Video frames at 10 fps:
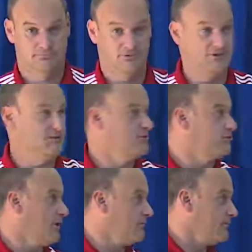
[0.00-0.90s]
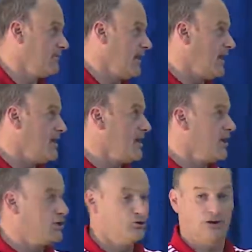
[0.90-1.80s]
This is a dream, yeah?
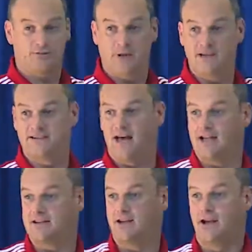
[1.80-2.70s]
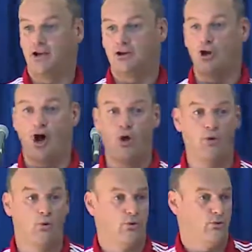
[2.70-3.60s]
So it means that
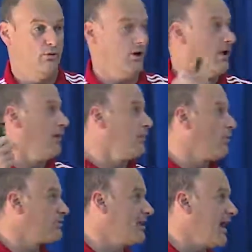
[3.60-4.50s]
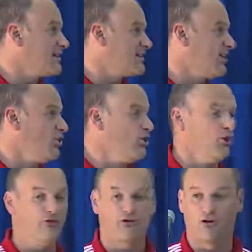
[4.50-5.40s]
now we're organizing a lot
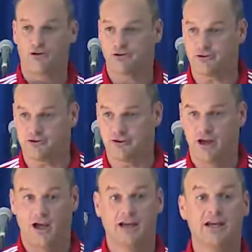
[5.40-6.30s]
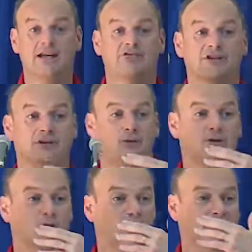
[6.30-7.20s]
of courses. Even if we
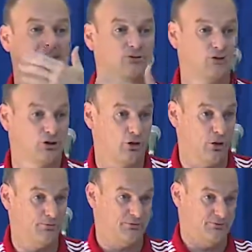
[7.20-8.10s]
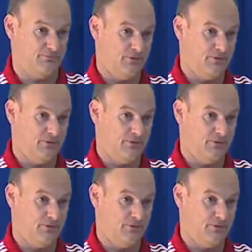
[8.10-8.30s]
go into the clubs,